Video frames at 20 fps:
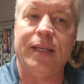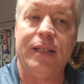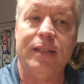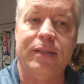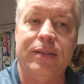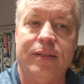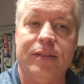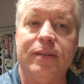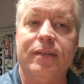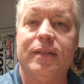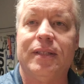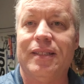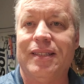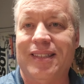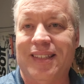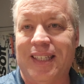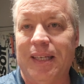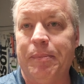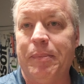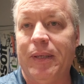that's the
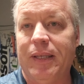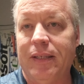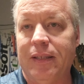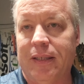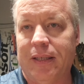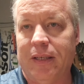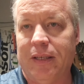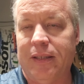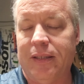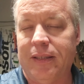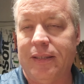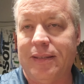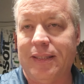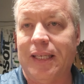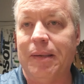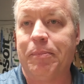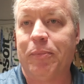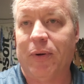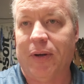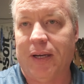skip
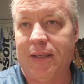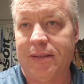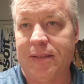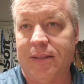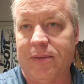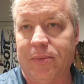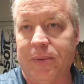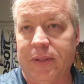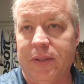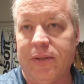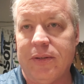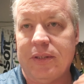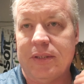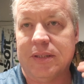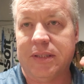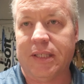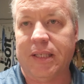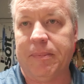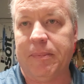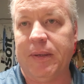process, where you're
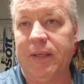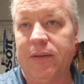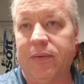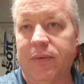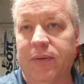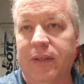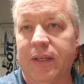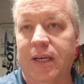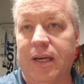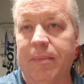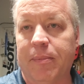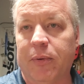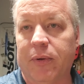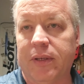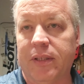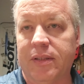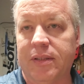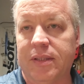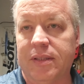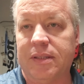just skipping through the
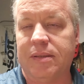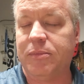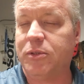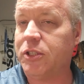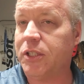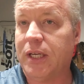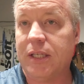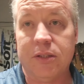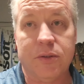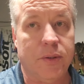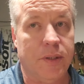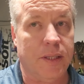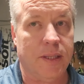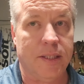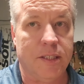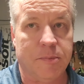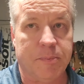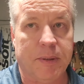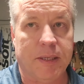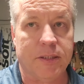operating systems. You're not doing
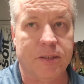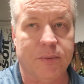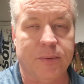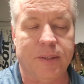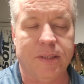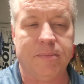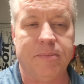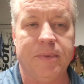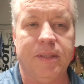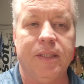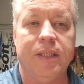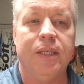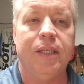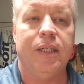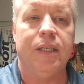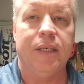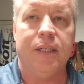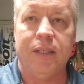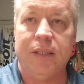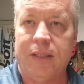anything special with them.
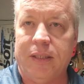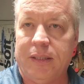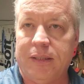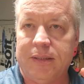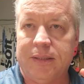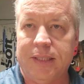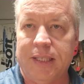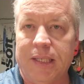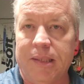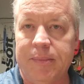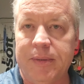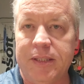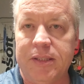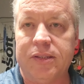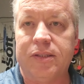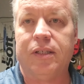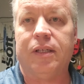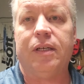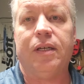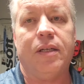You just get them
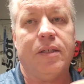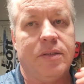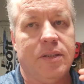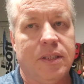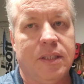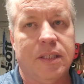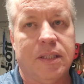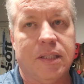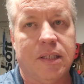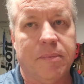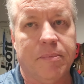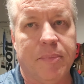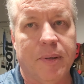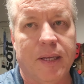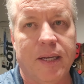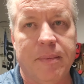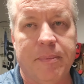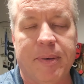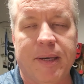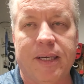installed, you get the
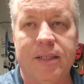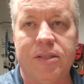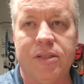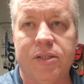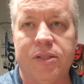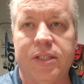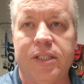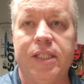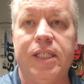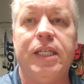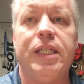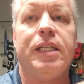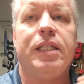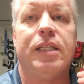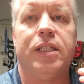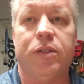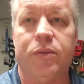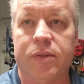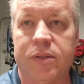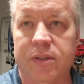compliant patches you need,
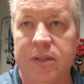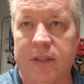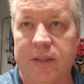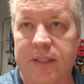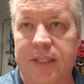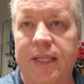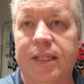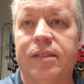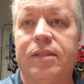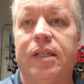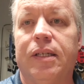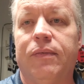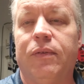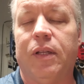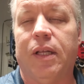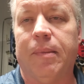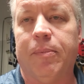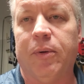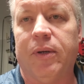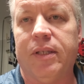and then you install the next
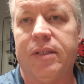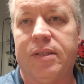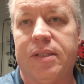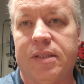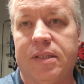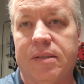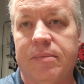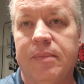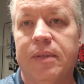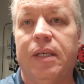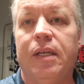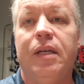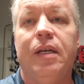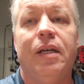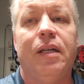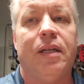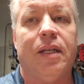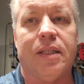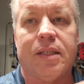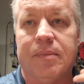level operating system,
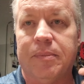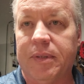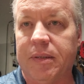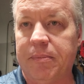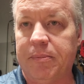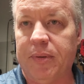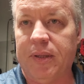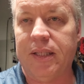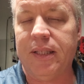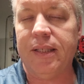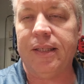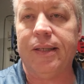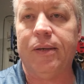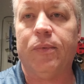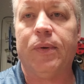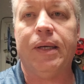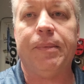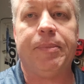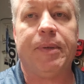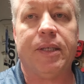let them completely
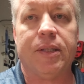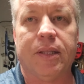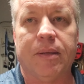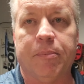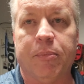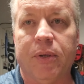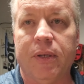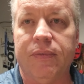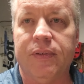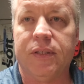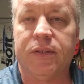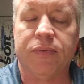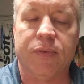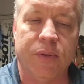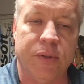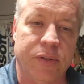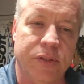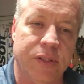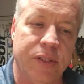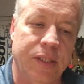wipe out the previous
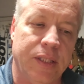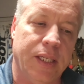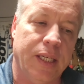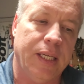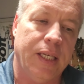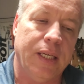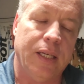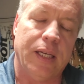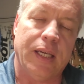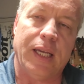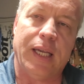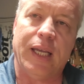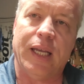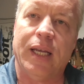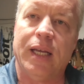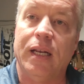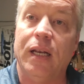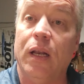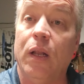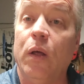version,
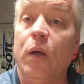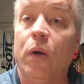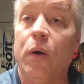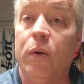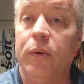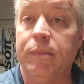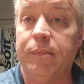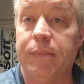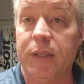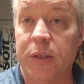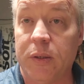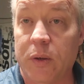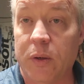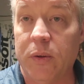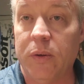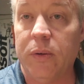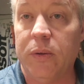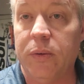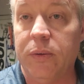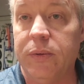and lo and
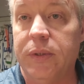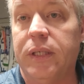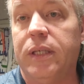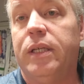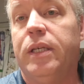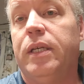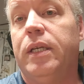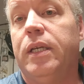behold,